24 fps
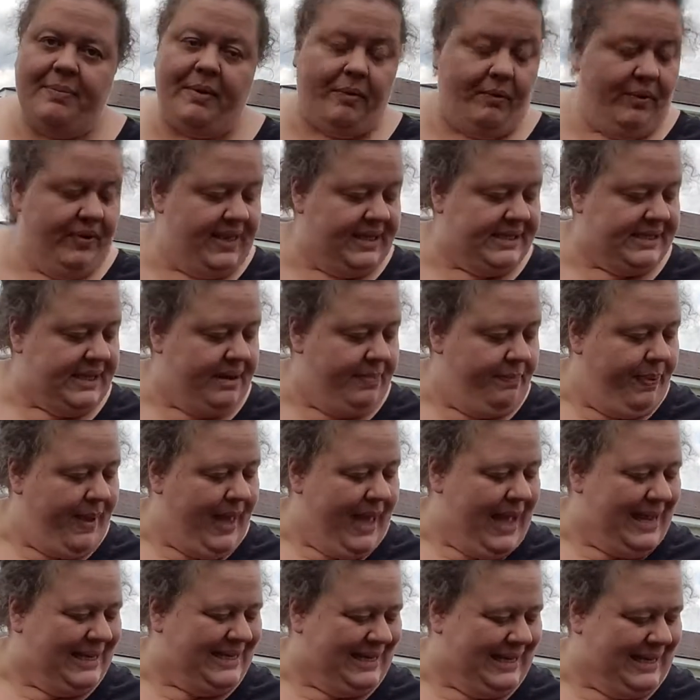but with as
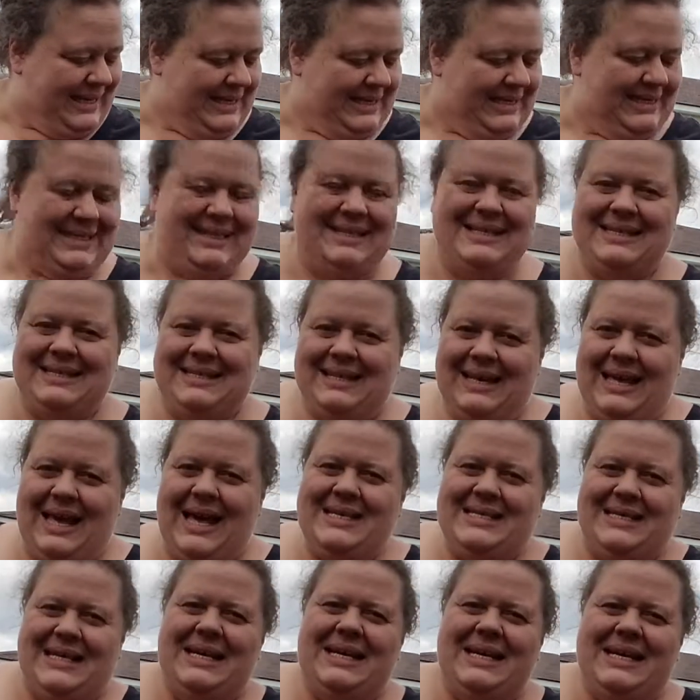compacted
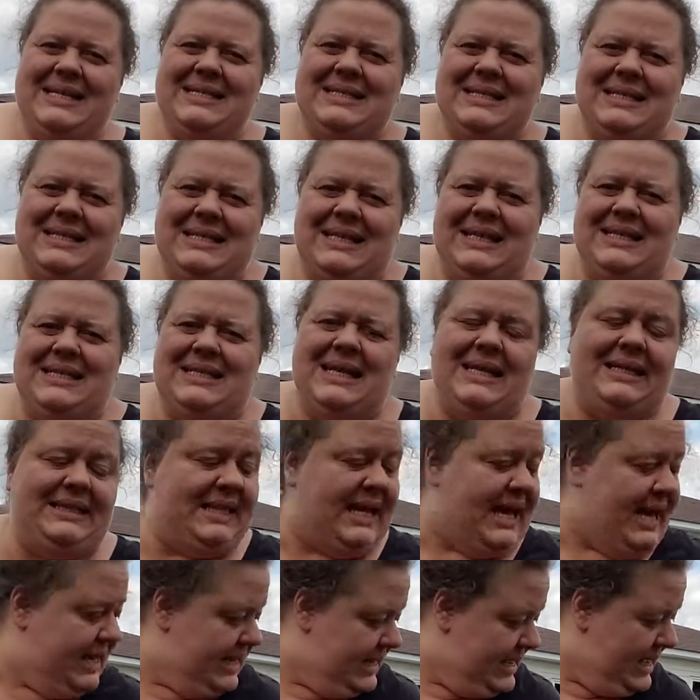as it is and things like
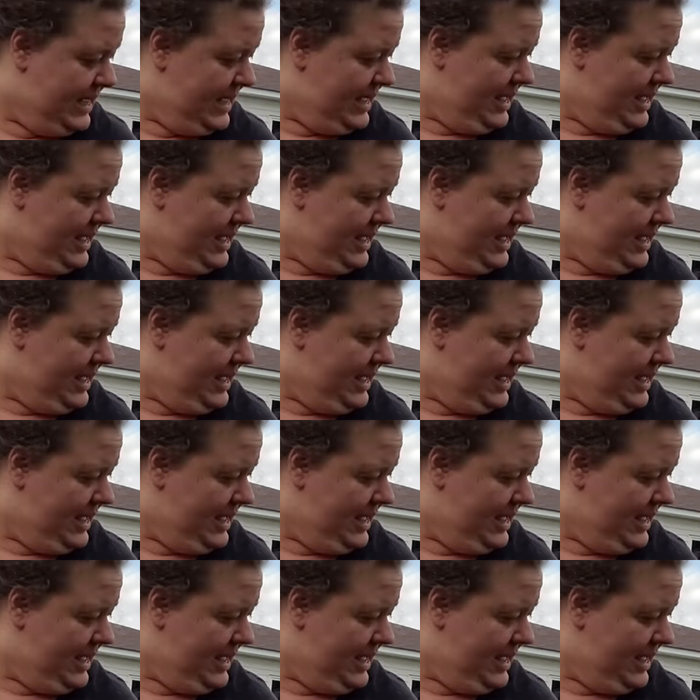that,